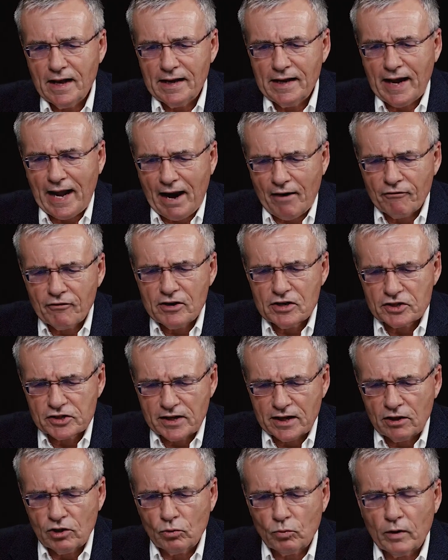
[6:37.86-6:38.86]
Now, every
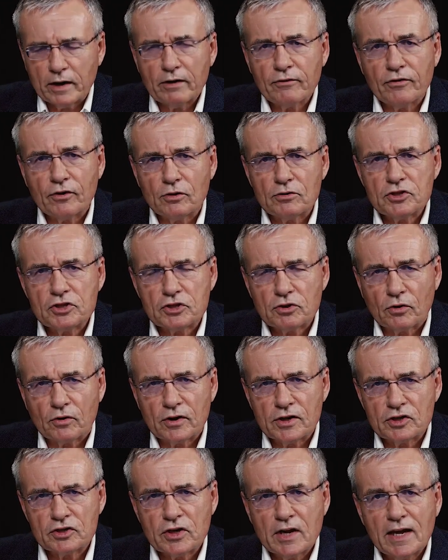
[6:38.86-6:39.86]
single one of those
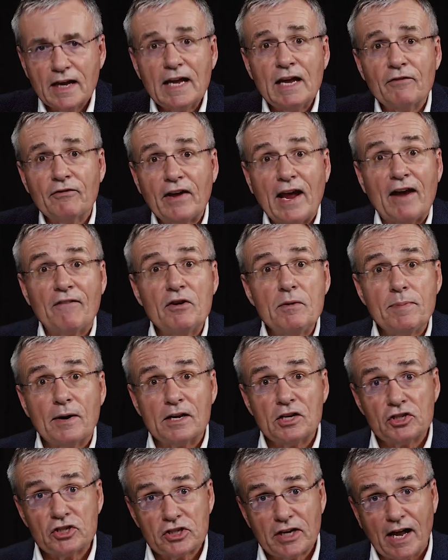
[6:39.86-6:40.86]
stories, if
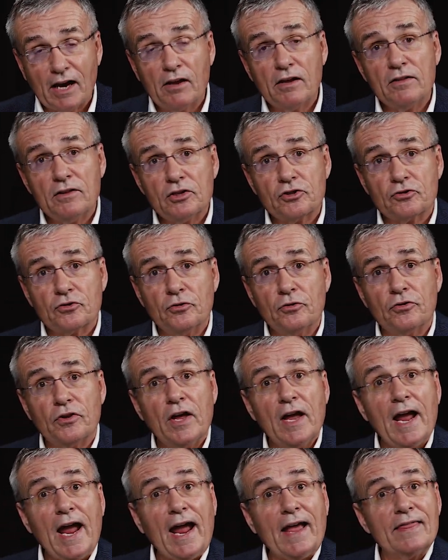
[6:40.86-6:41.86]
everybody's telling the
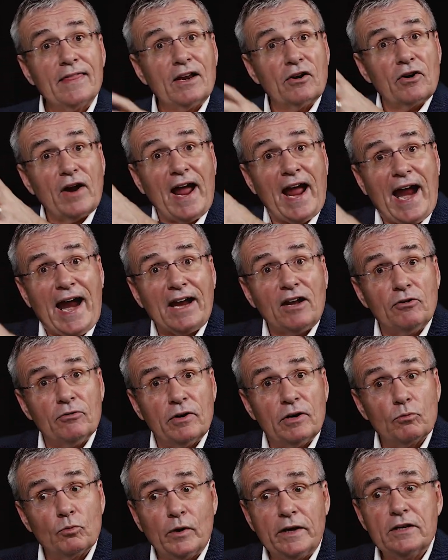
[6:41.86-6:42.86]
truth and they're
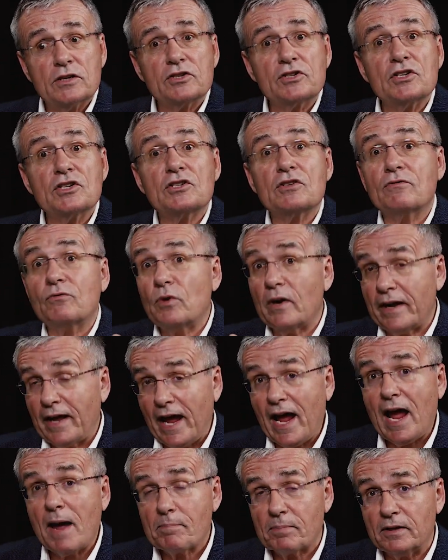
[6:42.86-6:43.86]
accurate witnesses of what
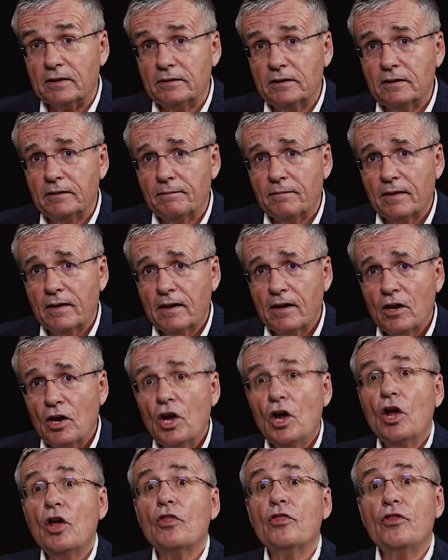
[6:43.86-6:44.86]
happened,
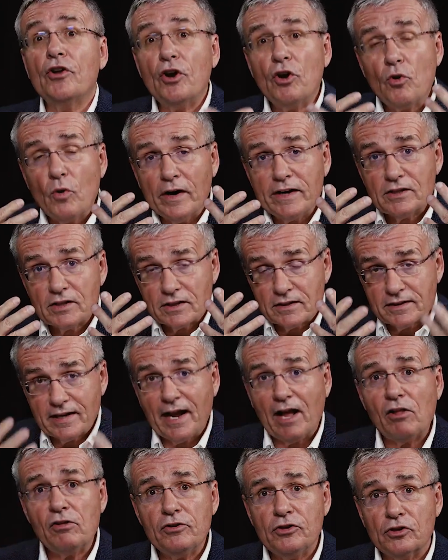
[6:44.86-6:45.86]
they're going to
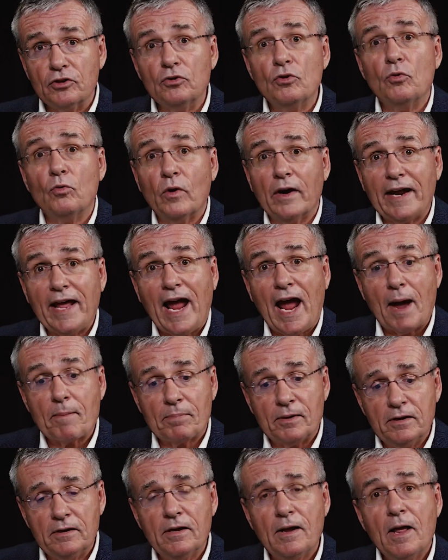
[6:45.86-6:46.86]
tell you what
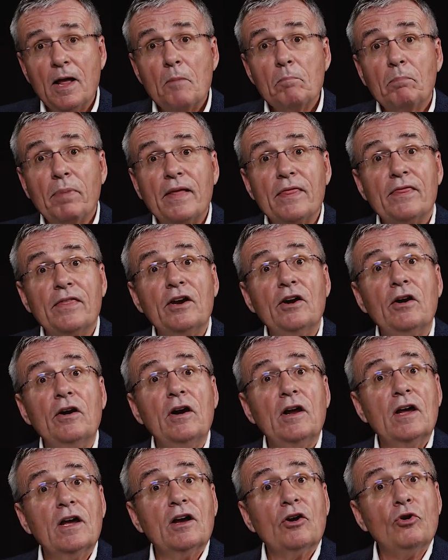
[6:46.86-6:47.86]
happened, but
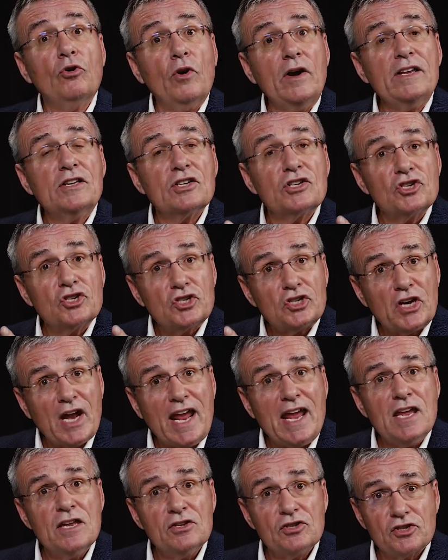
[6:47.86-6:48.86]
they're going to
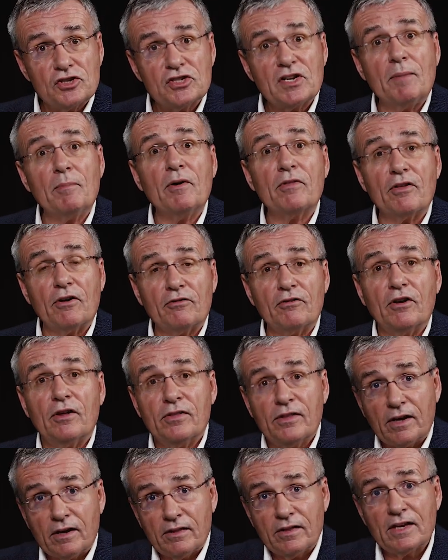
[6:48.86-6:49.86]
change some of
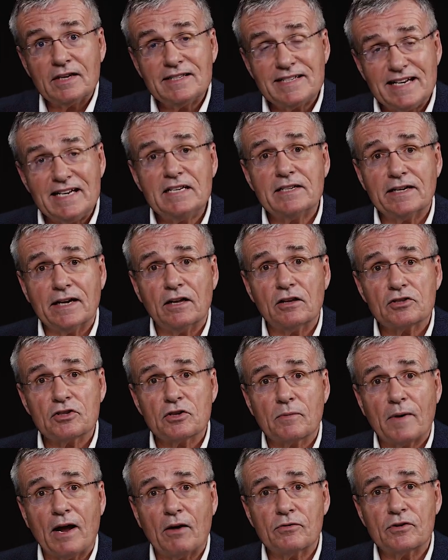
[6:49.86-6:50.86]
the
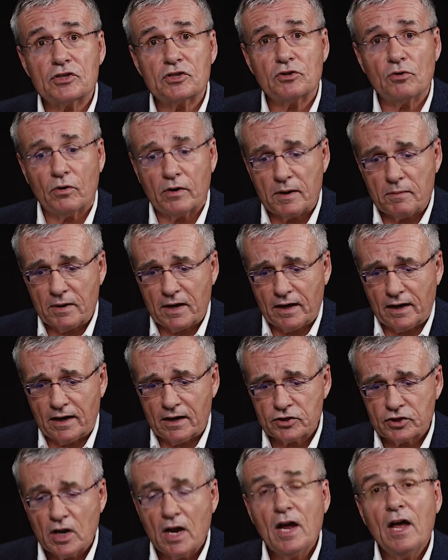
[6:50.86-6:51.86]
details around the story
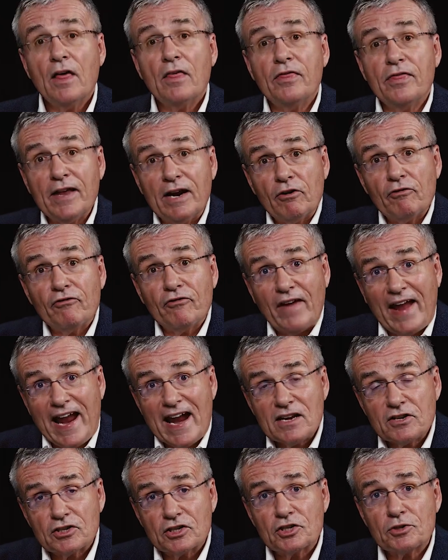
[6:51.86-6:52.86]
because their
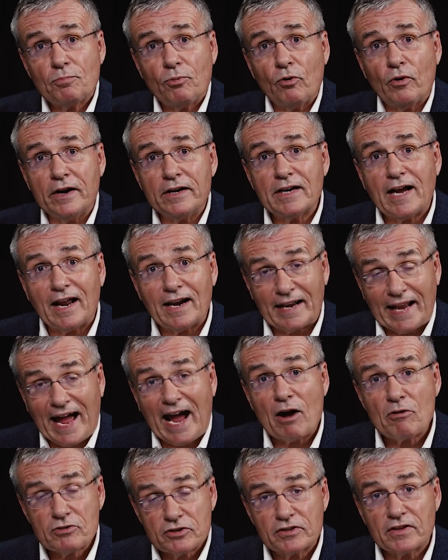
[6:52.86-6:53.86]
vantage point
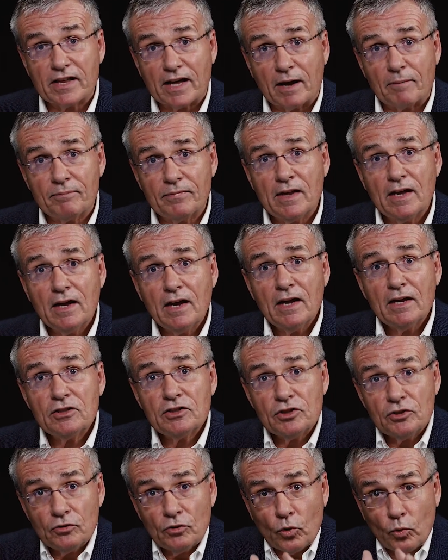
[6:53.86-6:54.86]
allows them
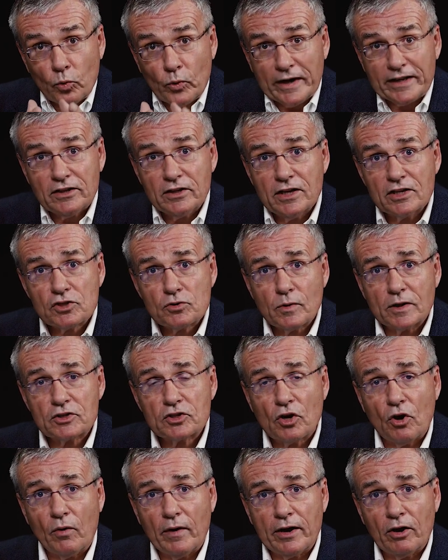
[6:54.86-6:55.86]
to witness
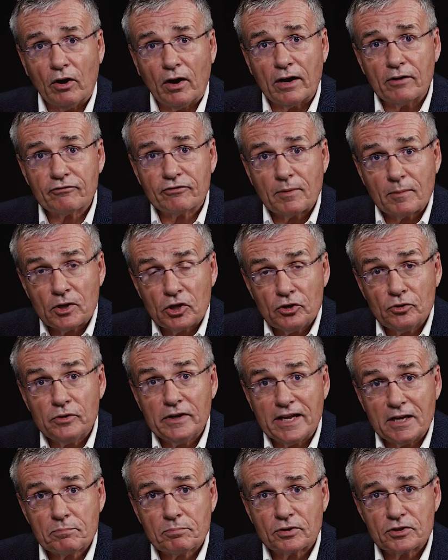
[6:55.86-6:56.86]
what's going on from a
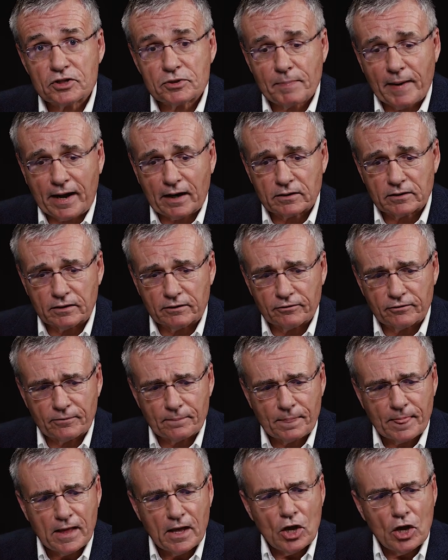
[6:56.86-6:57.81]
unique perspective.